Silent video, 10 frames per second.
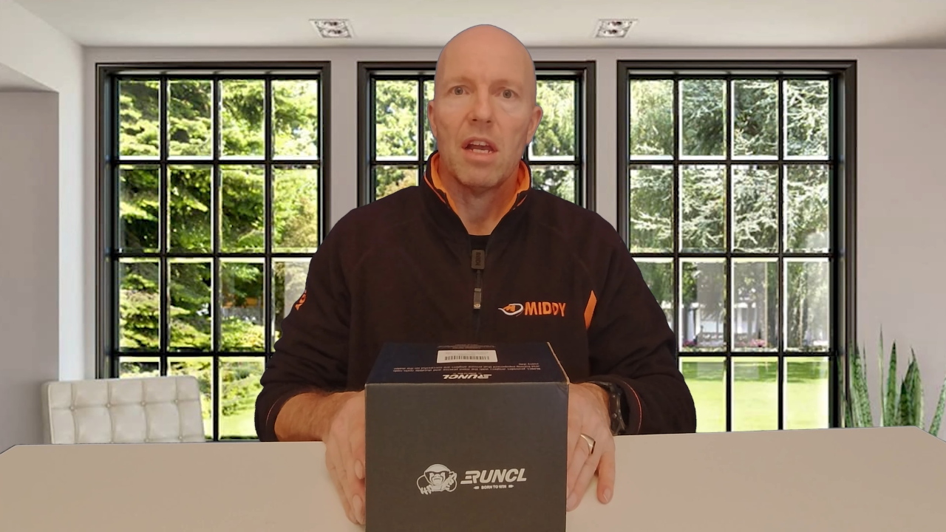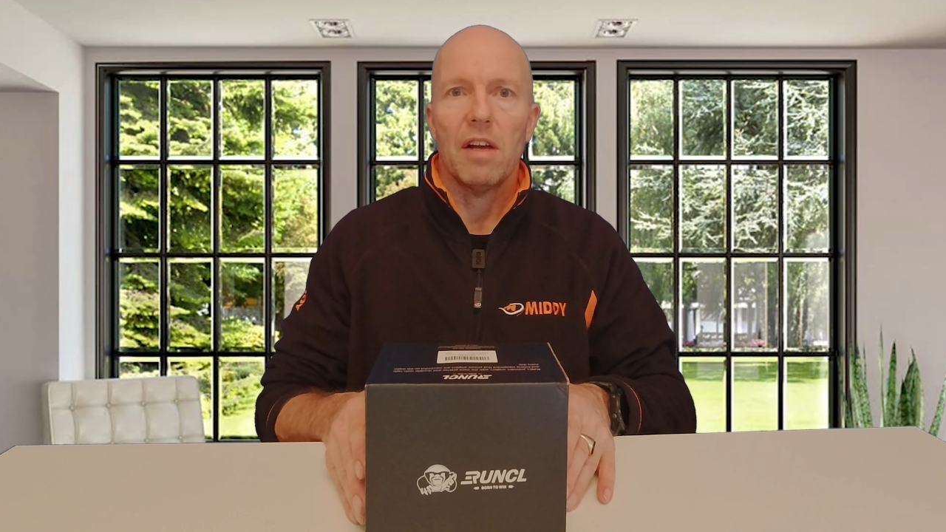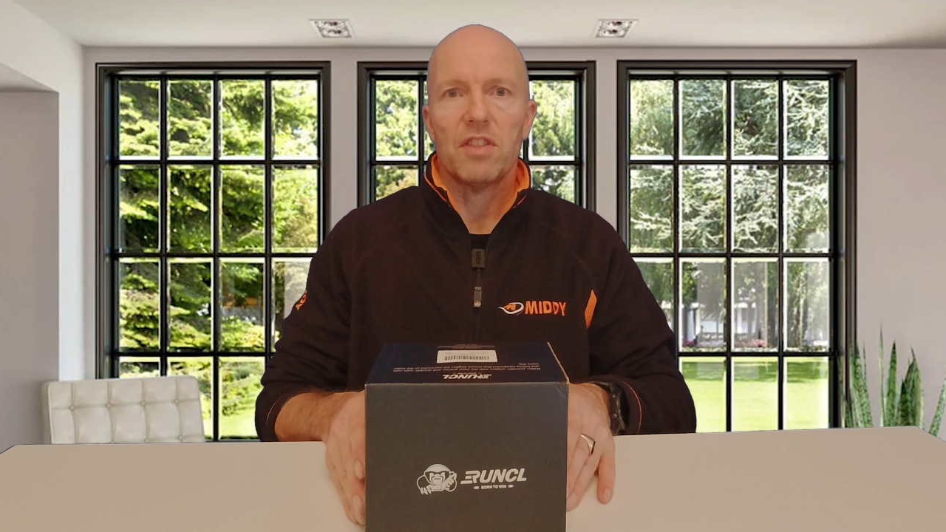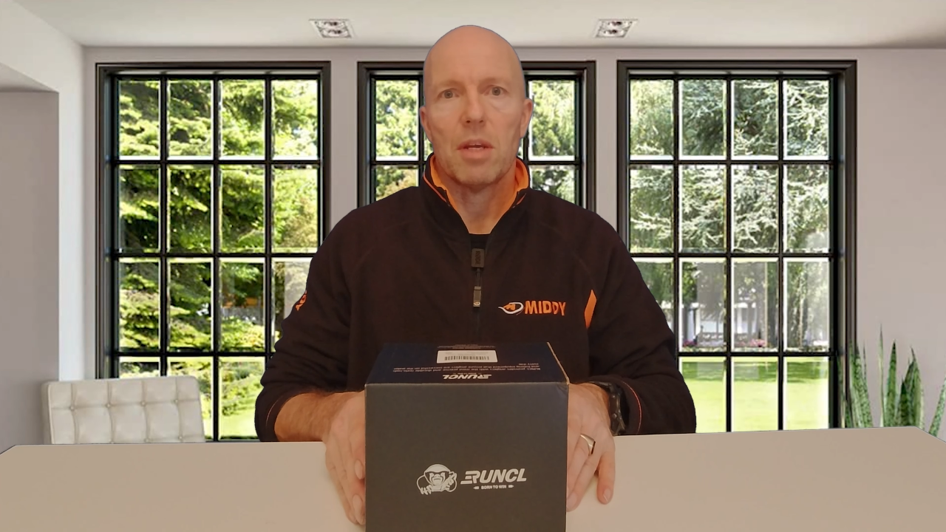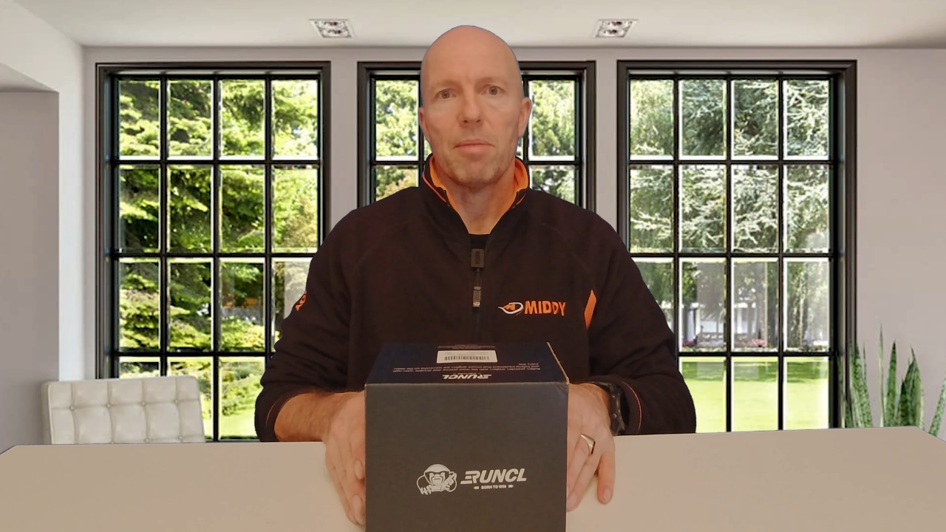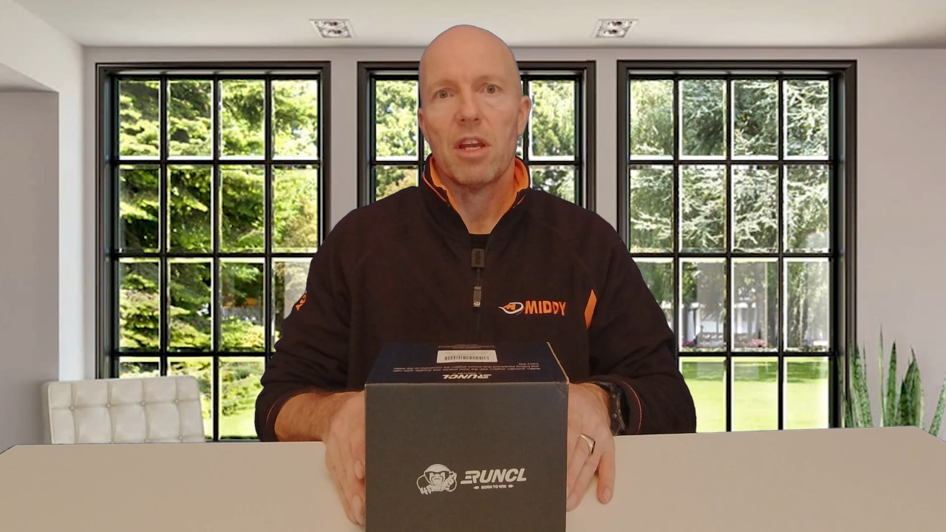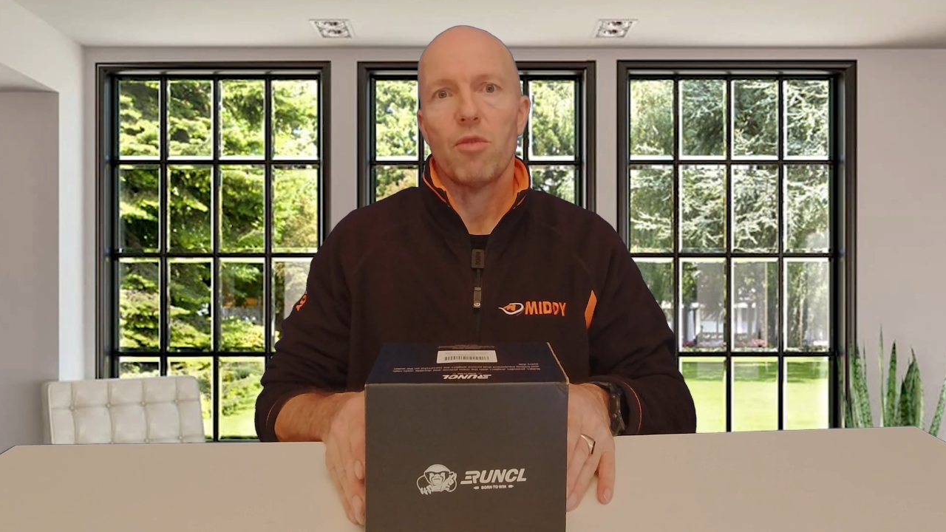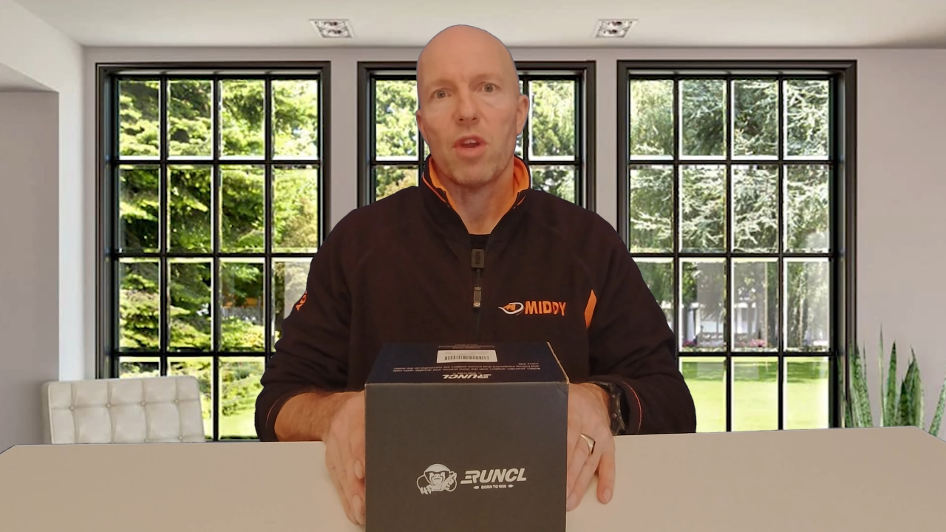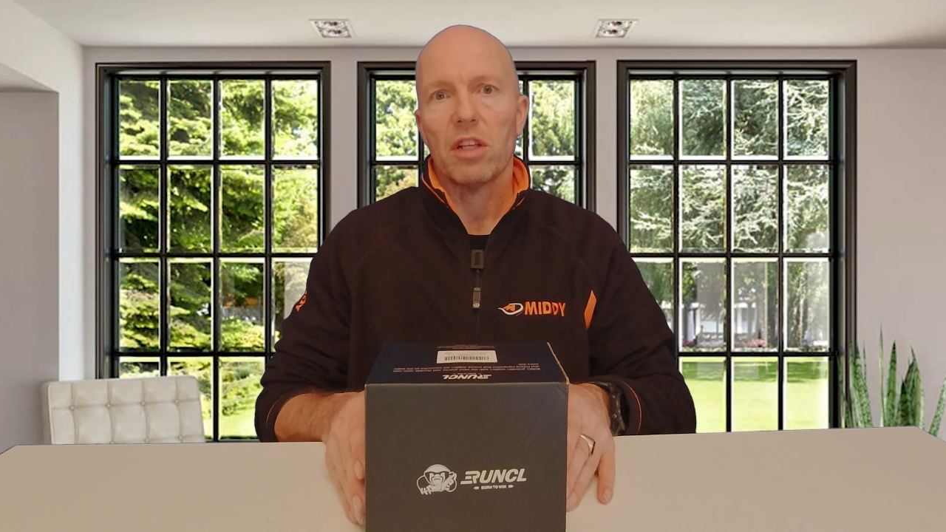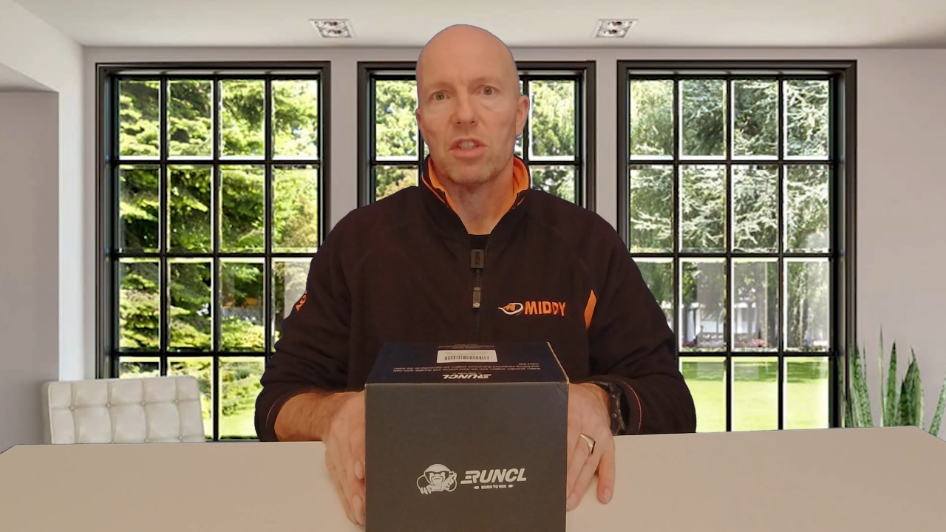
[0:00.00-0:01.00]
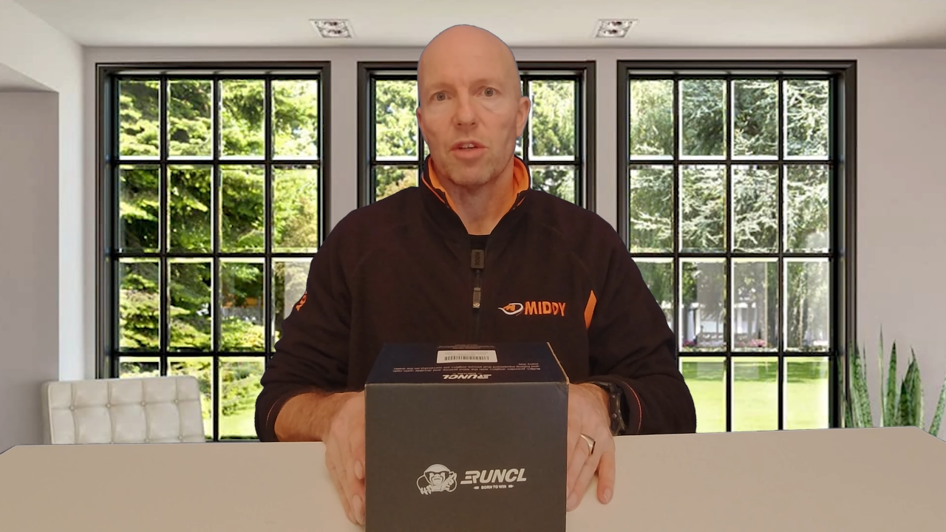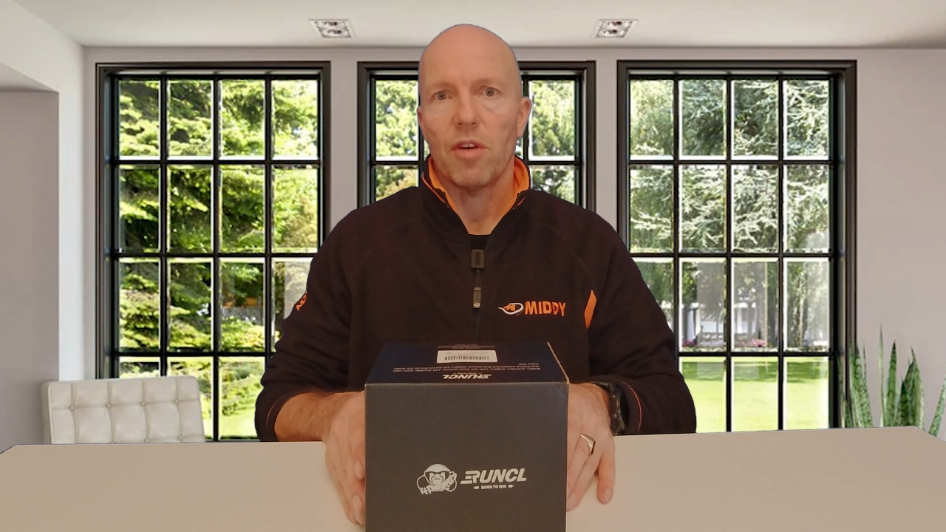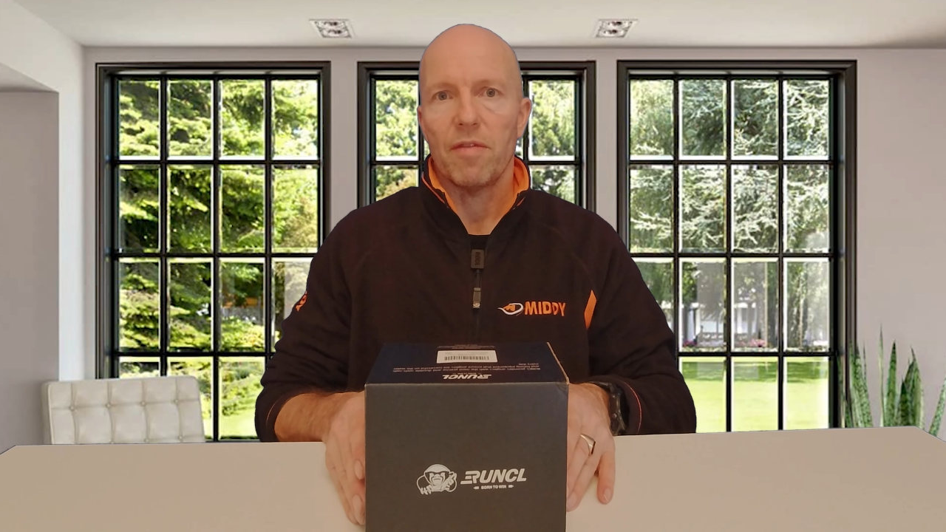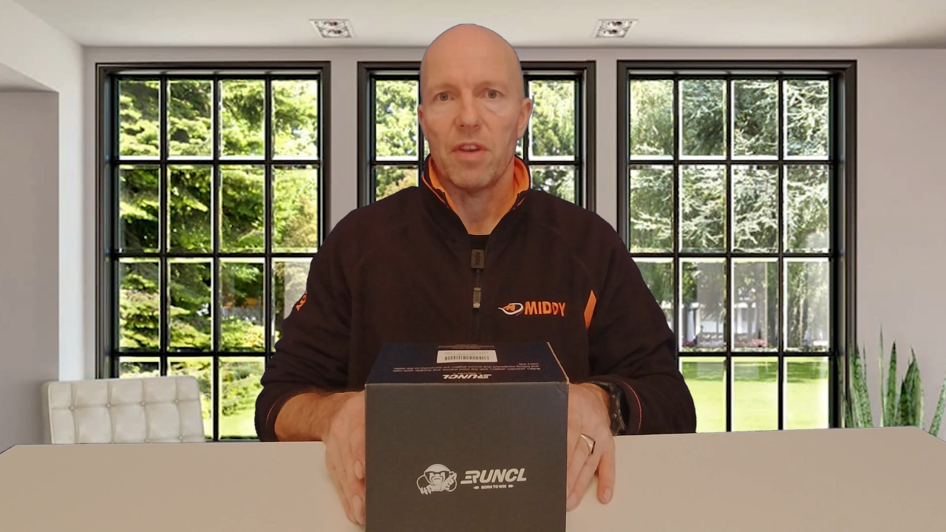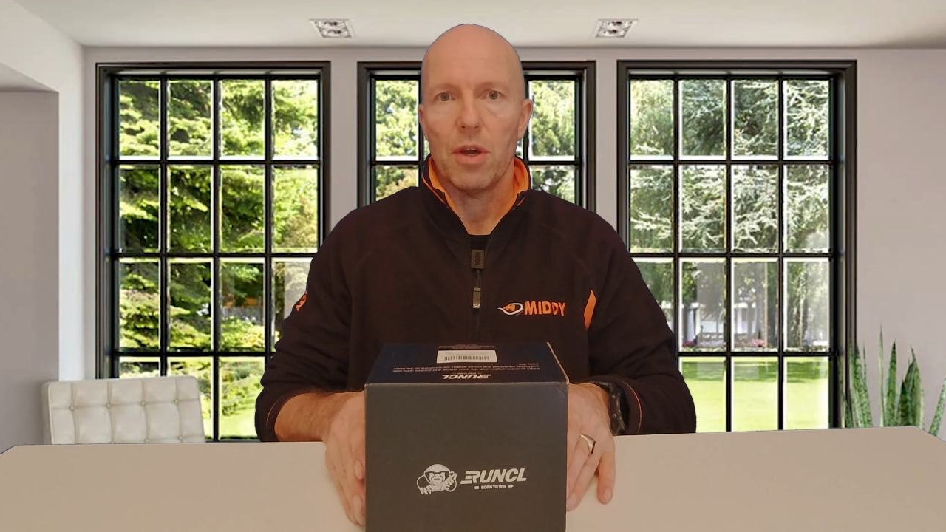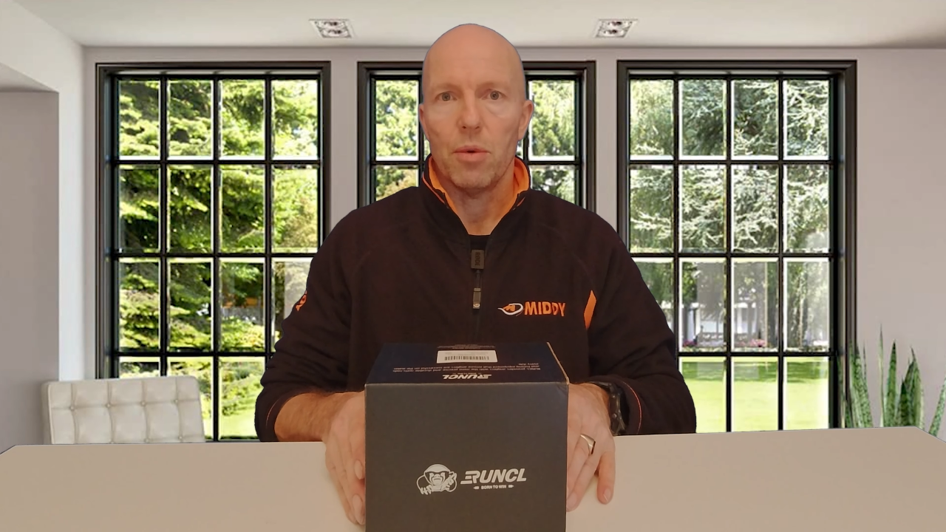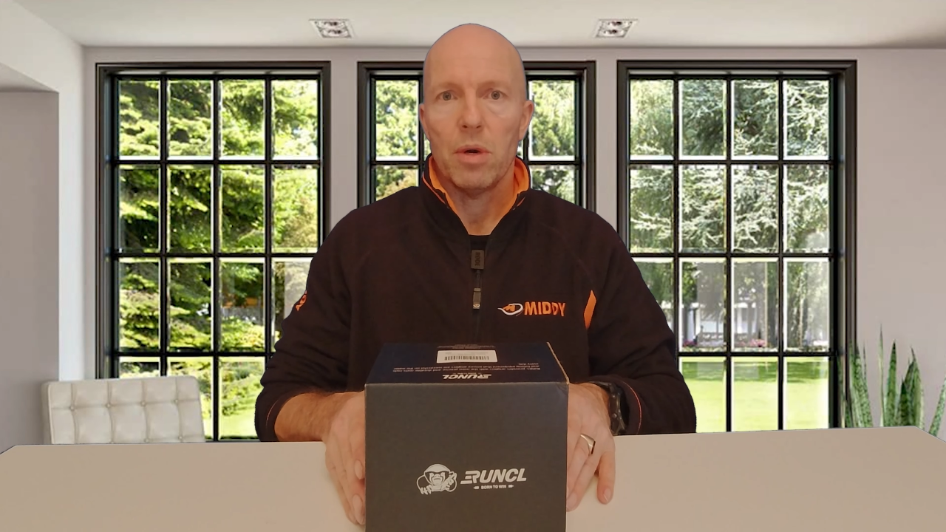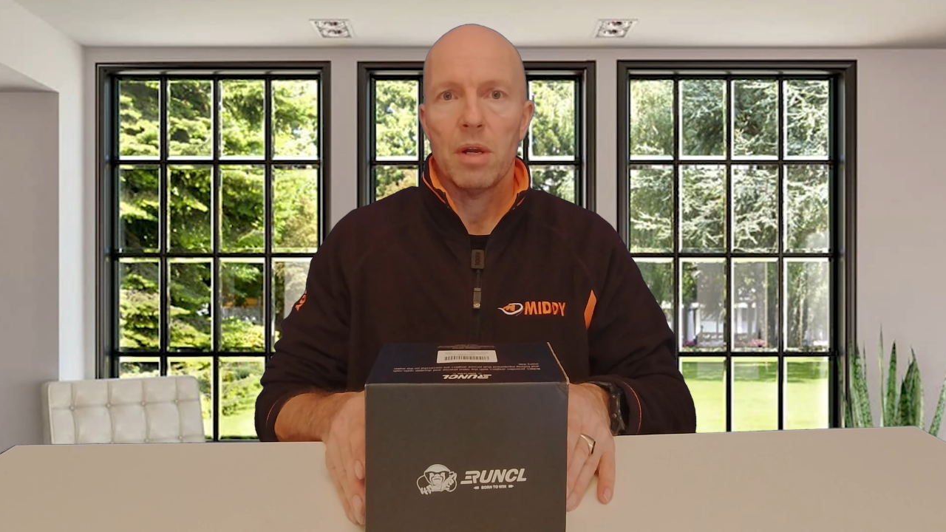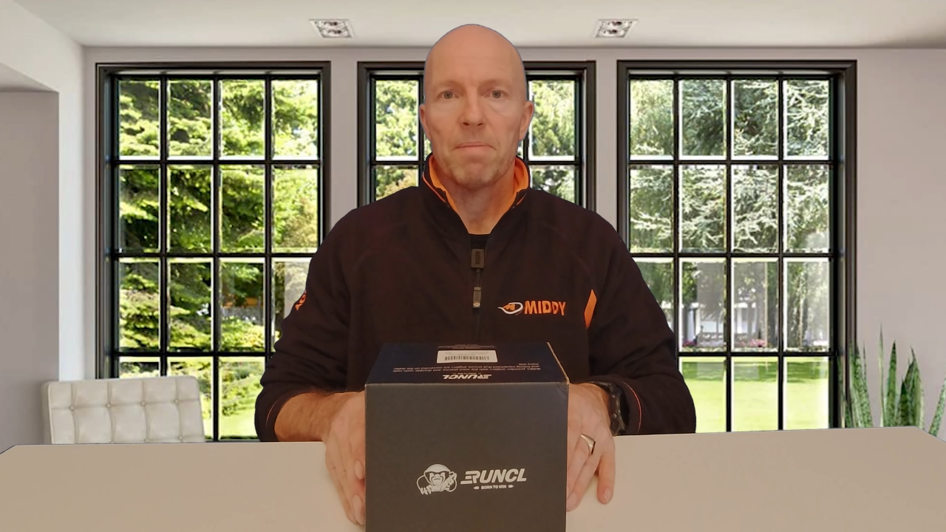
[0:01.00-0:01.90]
have sent me a reel to review.